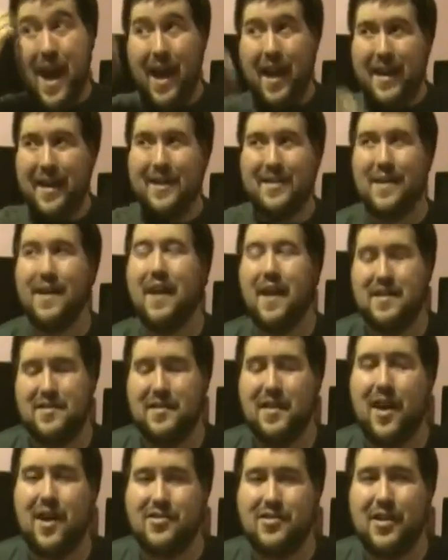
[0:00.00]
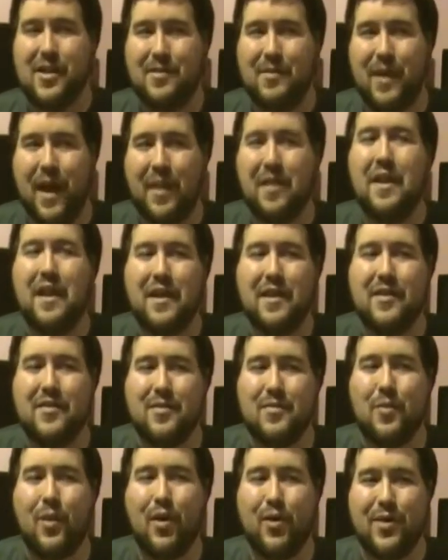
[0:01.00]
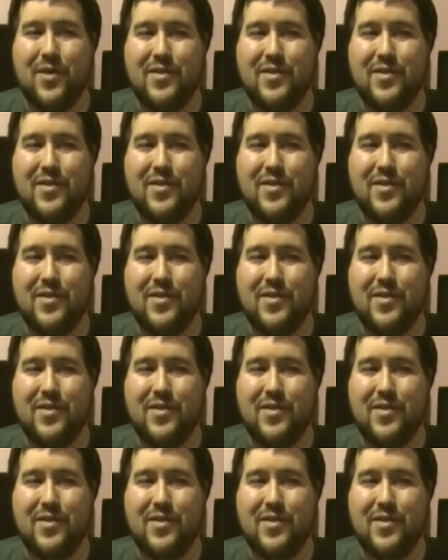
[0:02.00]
And it's a nice touch. And I think it's